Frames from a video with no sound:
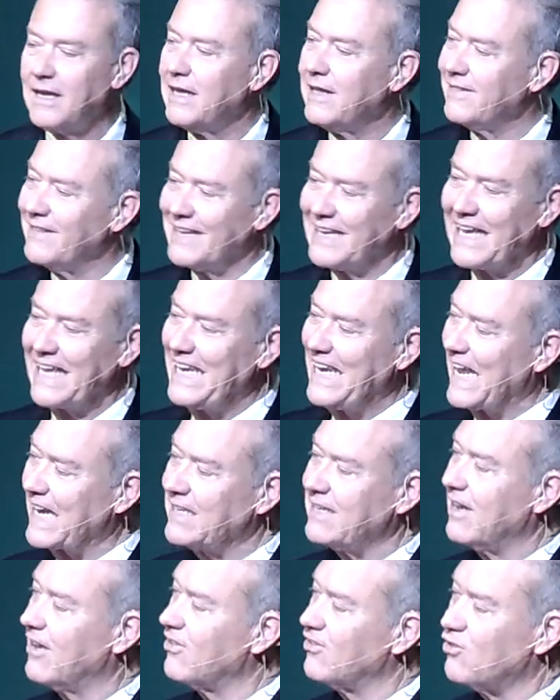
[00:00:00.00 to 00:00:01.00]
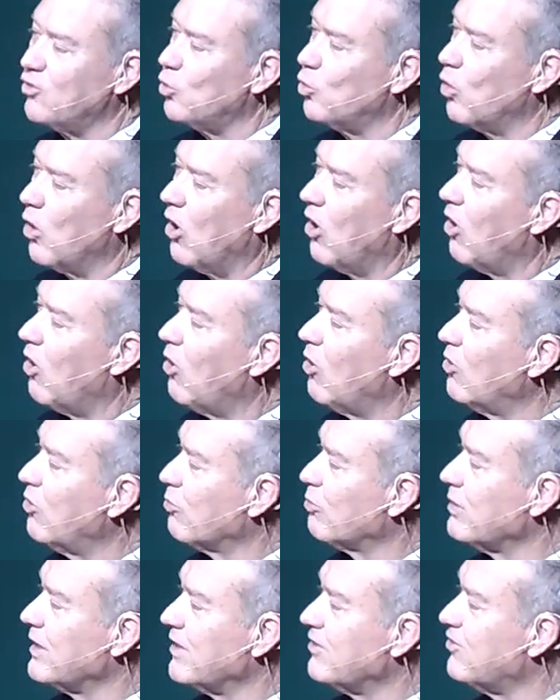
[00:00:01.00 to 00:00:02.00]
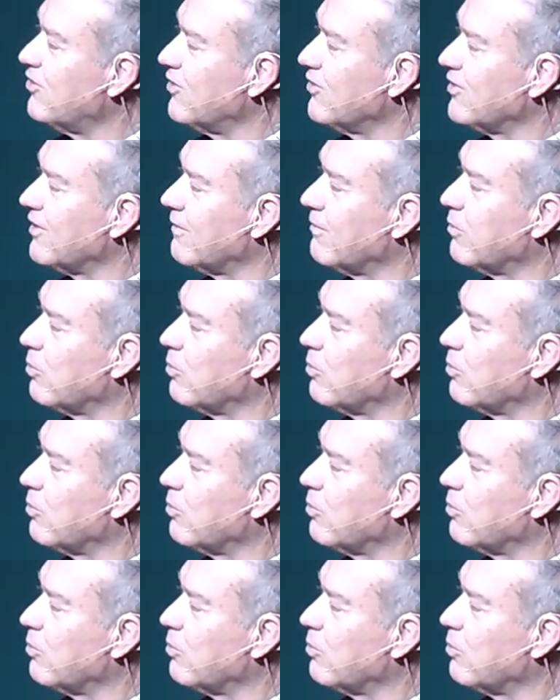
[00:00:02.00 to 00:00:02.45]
that connect us to all the religions of the